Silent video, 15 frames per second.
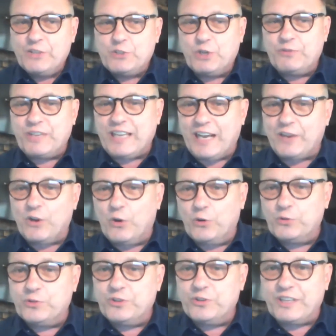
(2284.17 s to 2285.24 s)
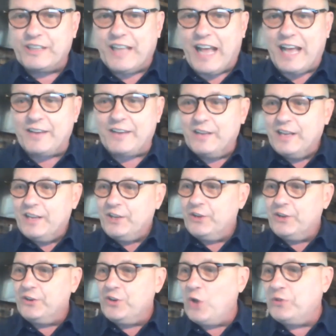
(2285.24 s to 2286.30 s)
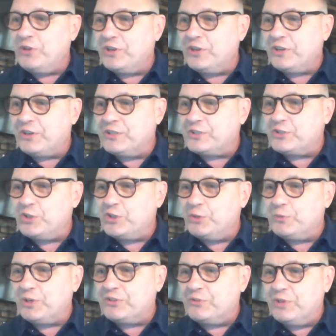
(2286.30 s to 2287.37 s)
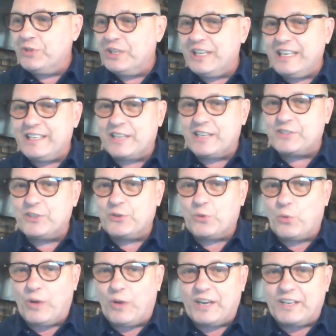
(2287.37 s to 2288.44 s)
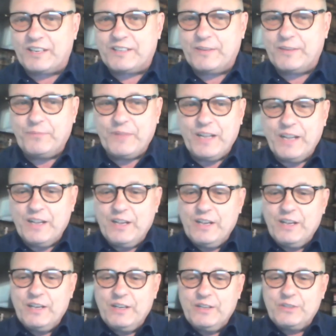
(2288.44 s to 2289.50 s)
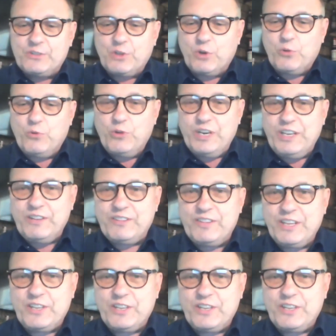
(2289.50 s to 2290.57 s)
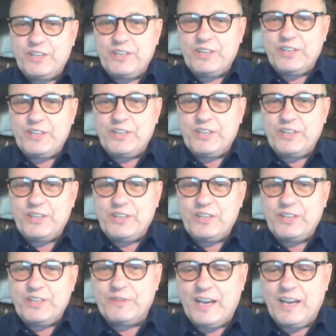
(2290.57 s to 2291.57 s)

So if it got older than that, you know that your consumer really doesn't want it. So what do you think you would have done?